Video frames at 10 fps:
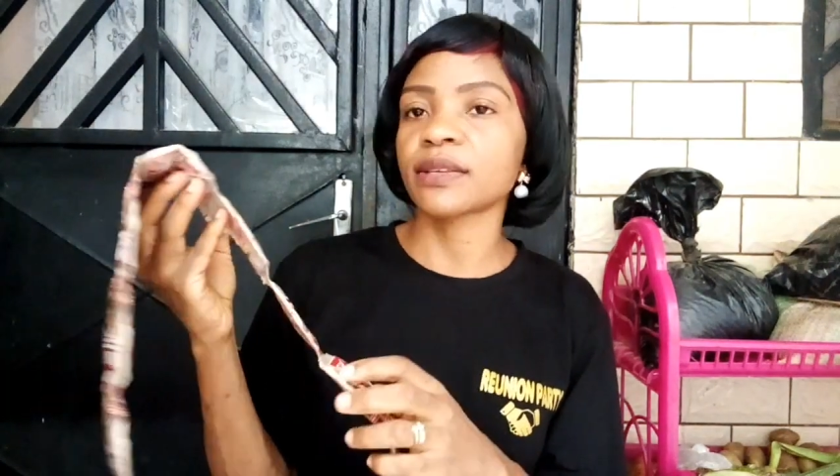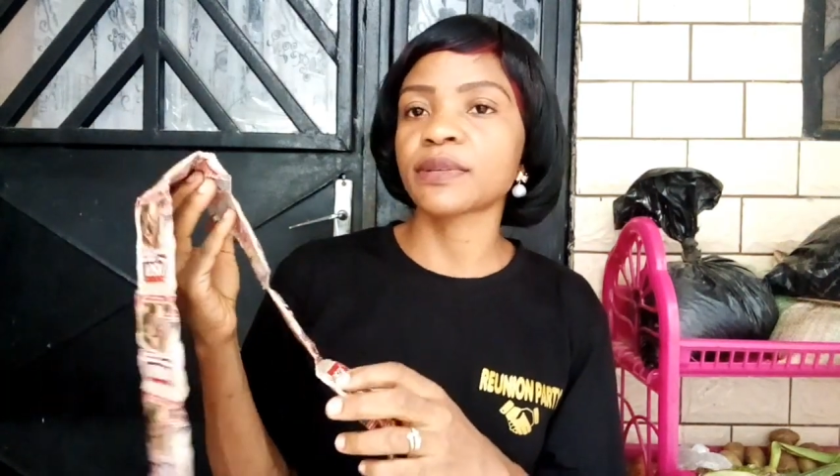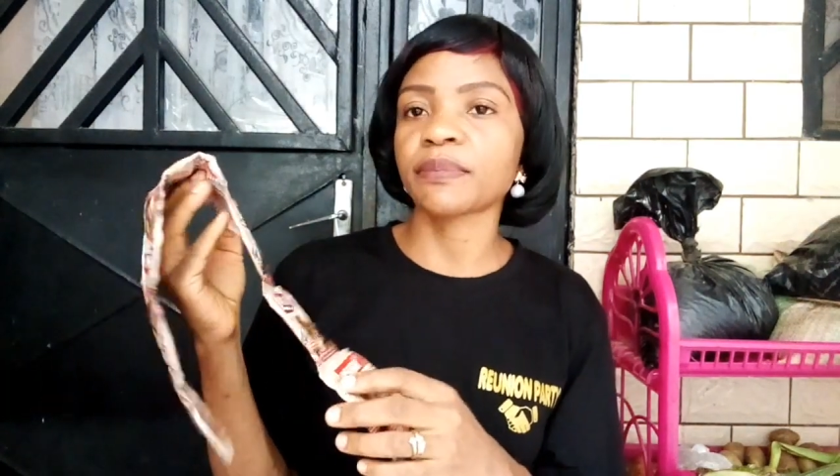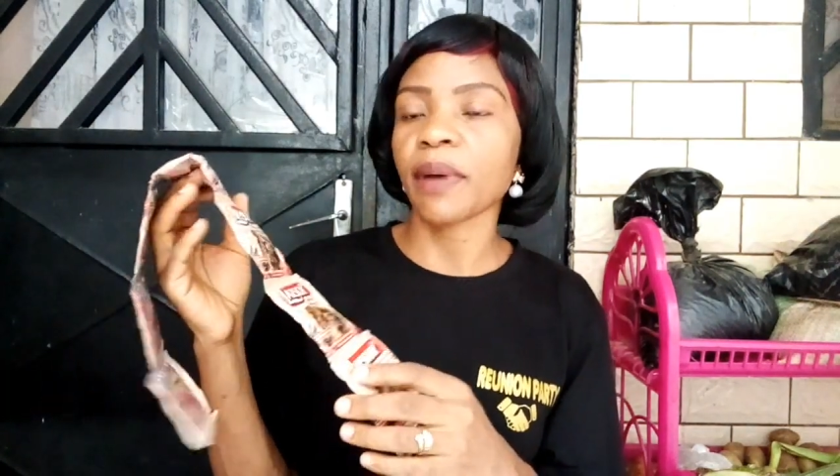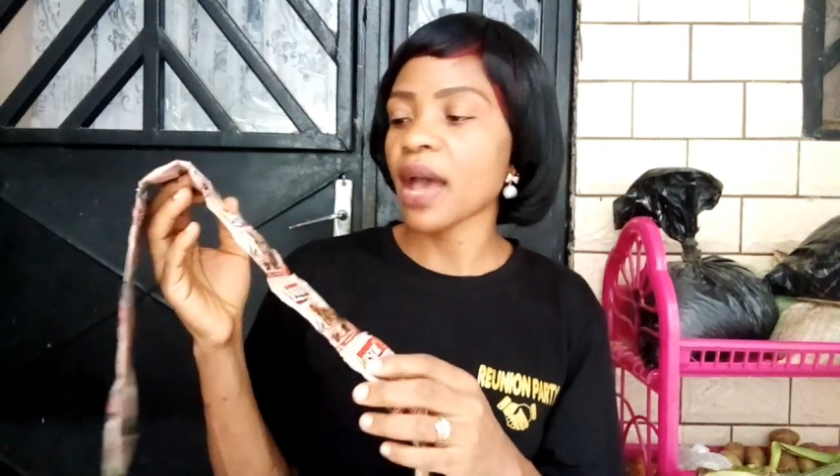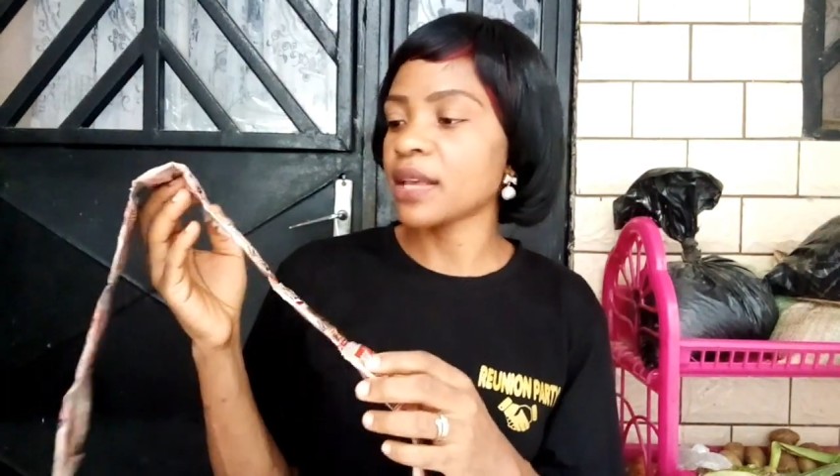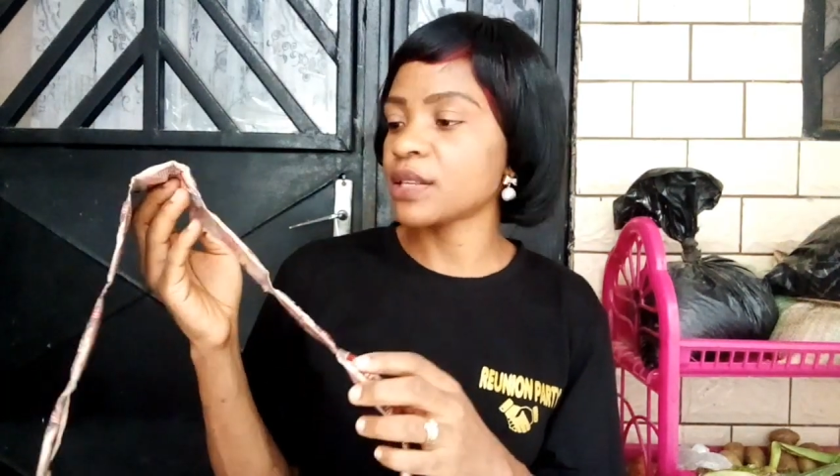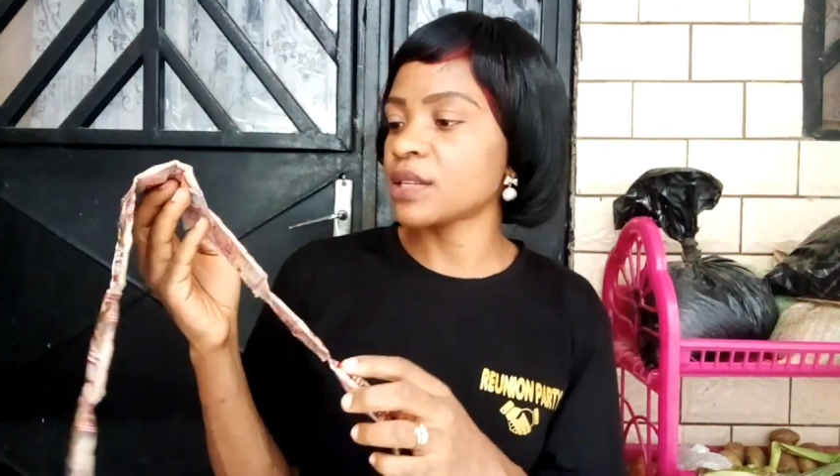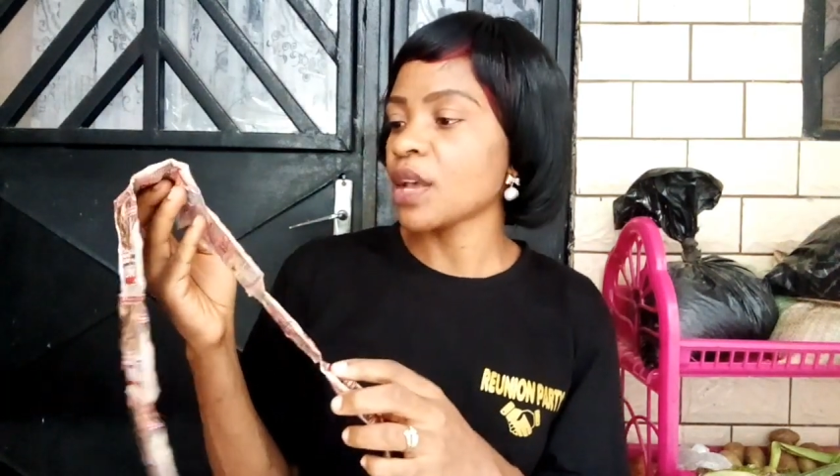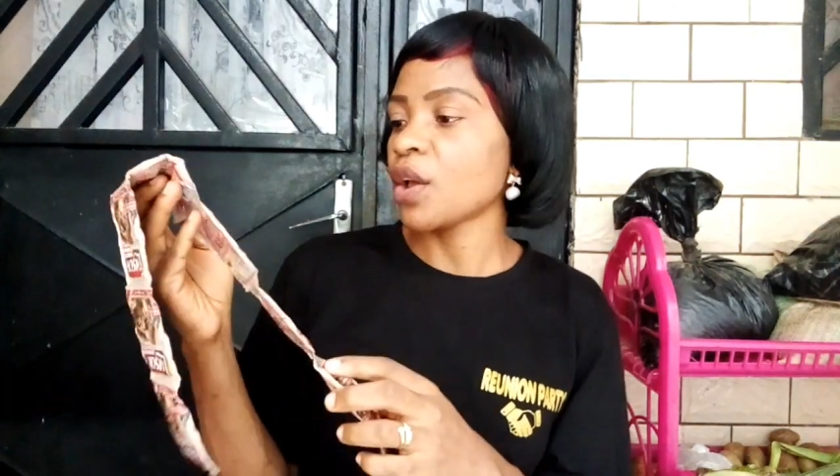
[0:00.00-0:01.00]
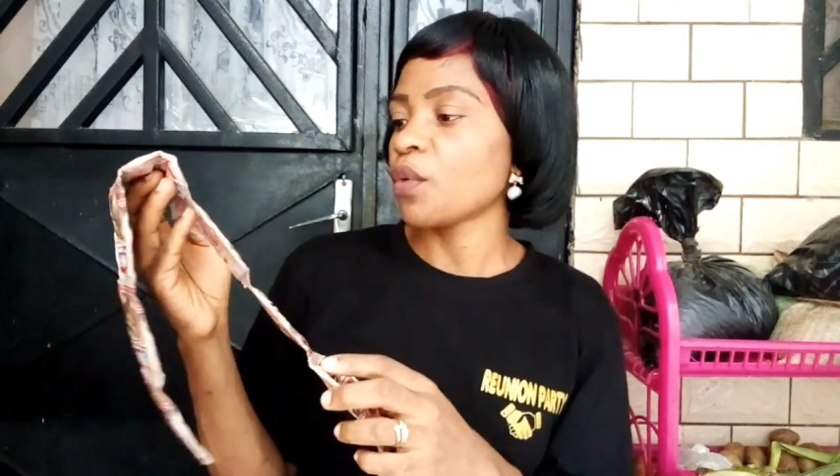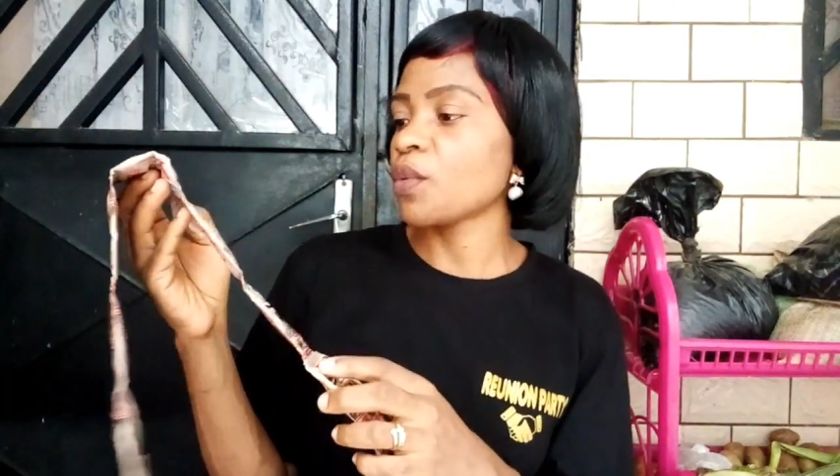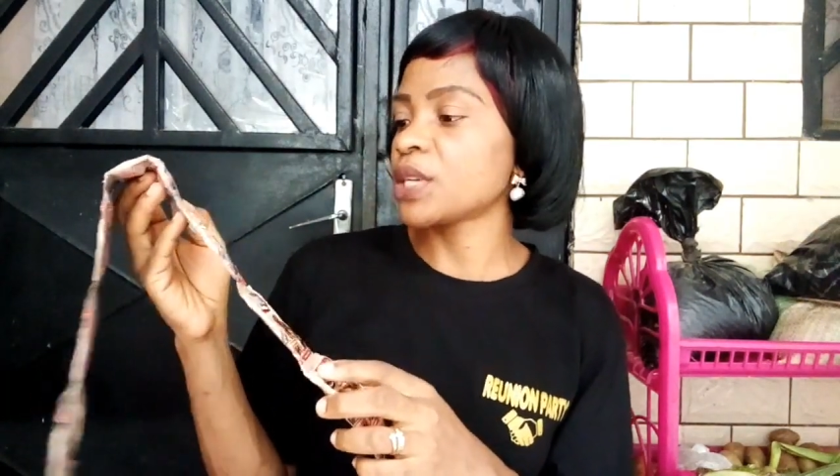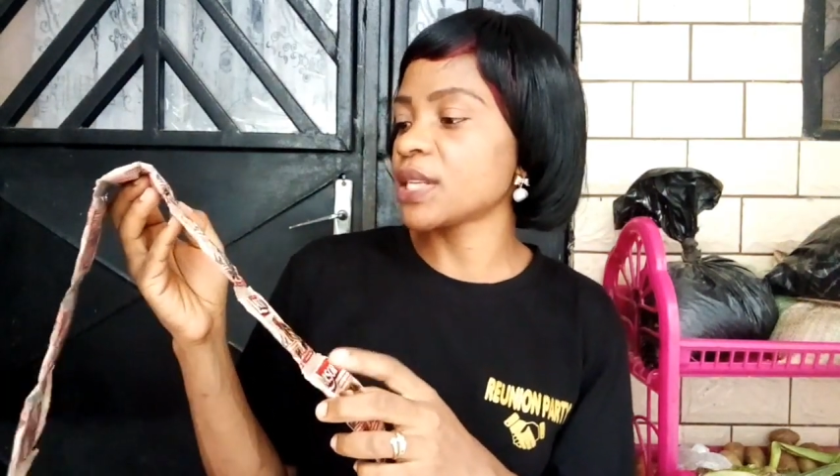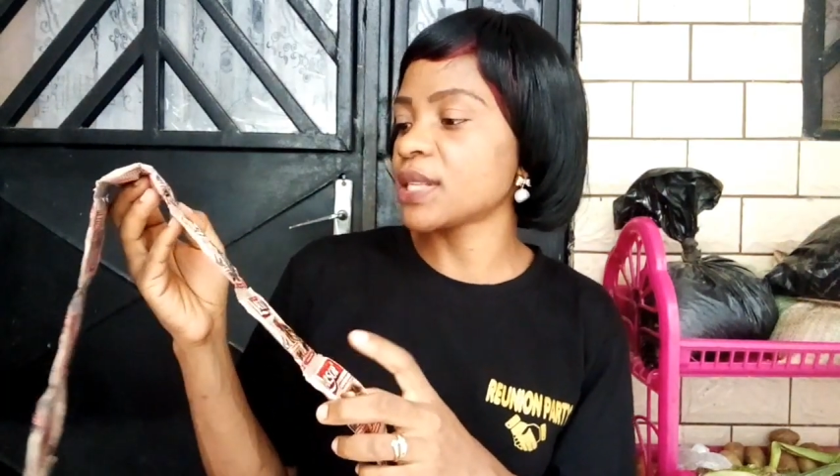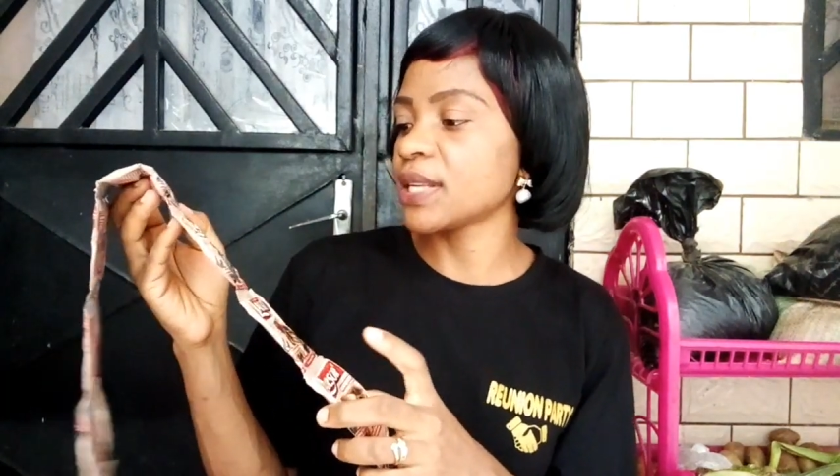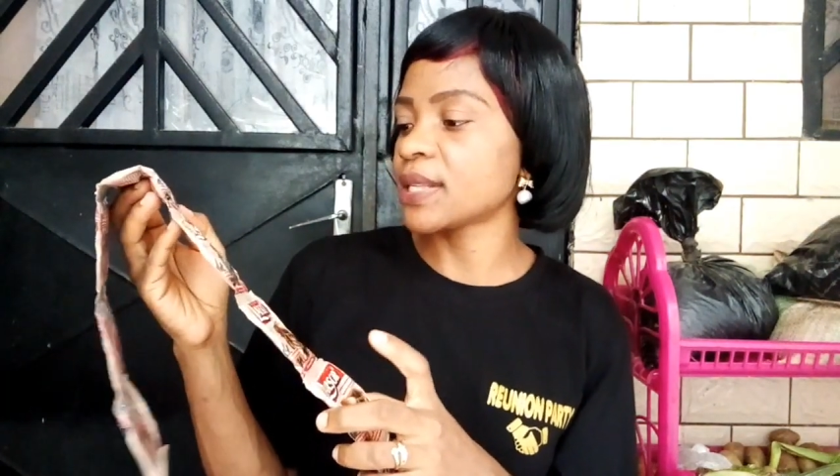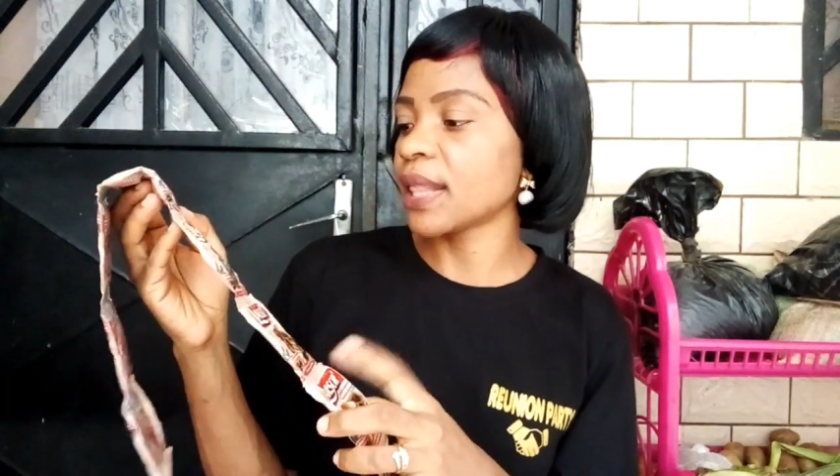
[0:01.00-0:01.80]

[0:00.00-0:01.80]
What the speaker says: spice, which is this